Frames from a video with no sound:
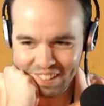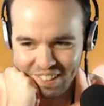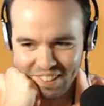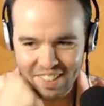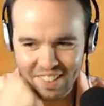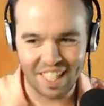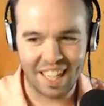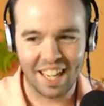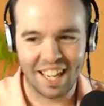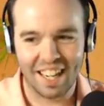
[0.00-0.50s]

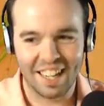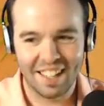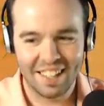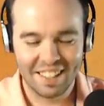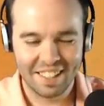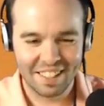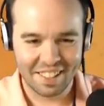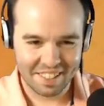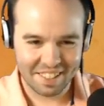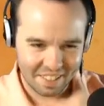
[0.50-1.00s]
Yeah.
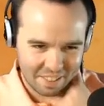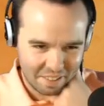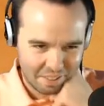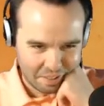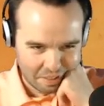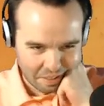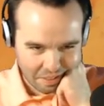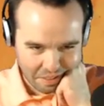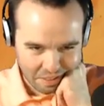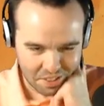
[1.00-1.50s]

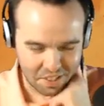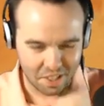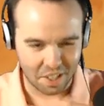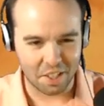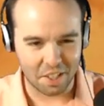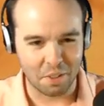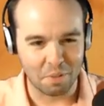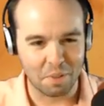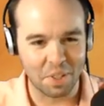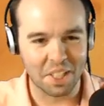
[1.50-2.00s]
Started to
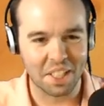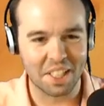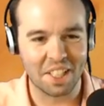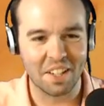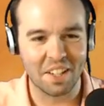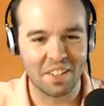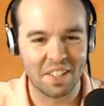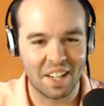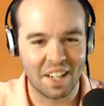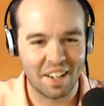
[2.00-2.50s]
really go
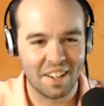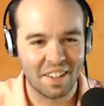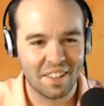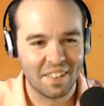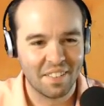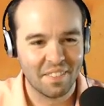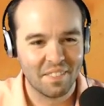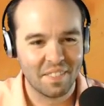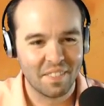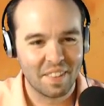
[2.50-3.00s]
there.
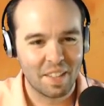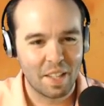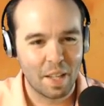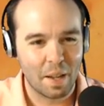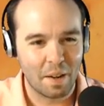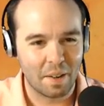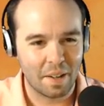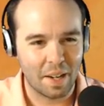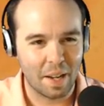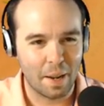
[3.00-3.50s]

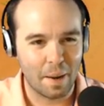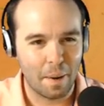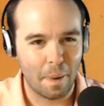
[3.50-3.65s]
Okay.